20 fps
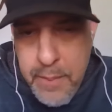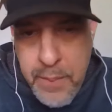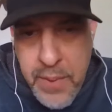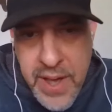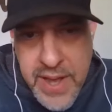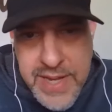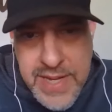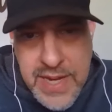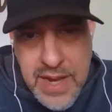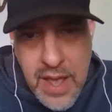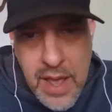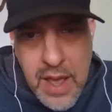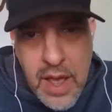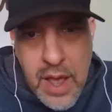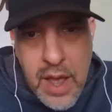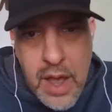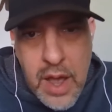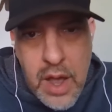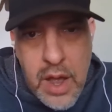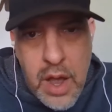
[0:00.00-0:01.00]
But
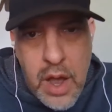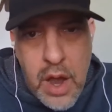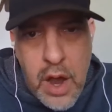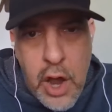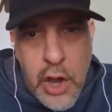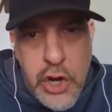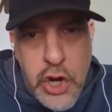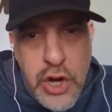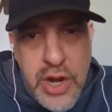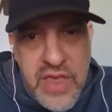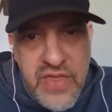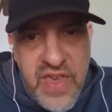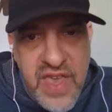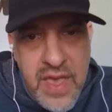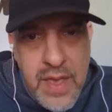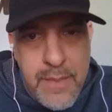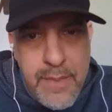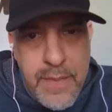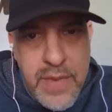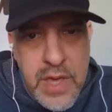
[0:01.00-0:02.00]
uh, underneath
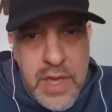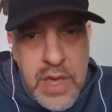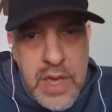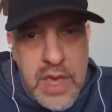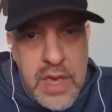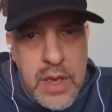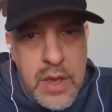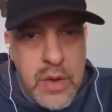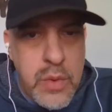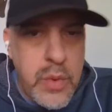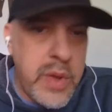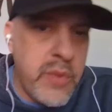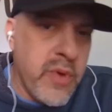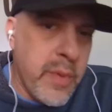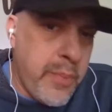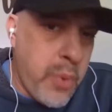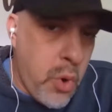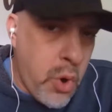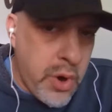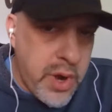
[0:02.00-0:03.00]
him, he, he, we
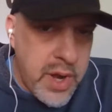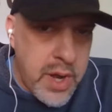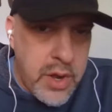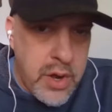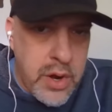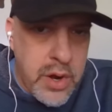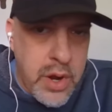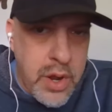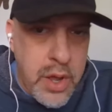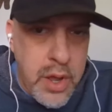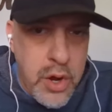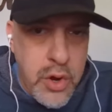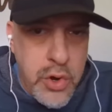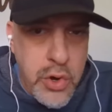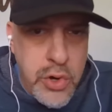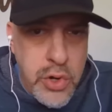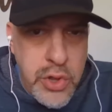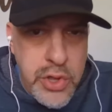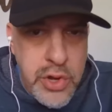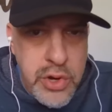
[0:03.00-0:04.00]
reported uh,
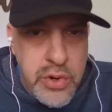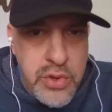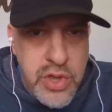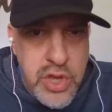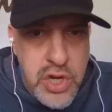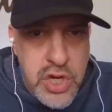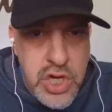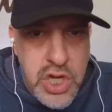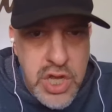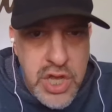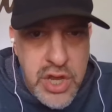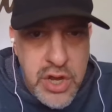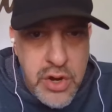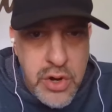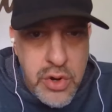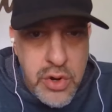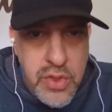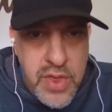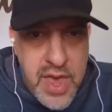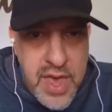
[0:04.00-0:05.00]
earlier this
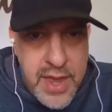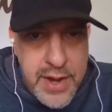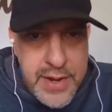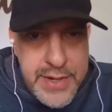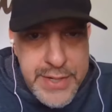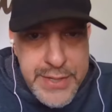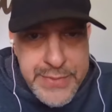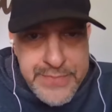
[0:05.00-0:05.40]
year that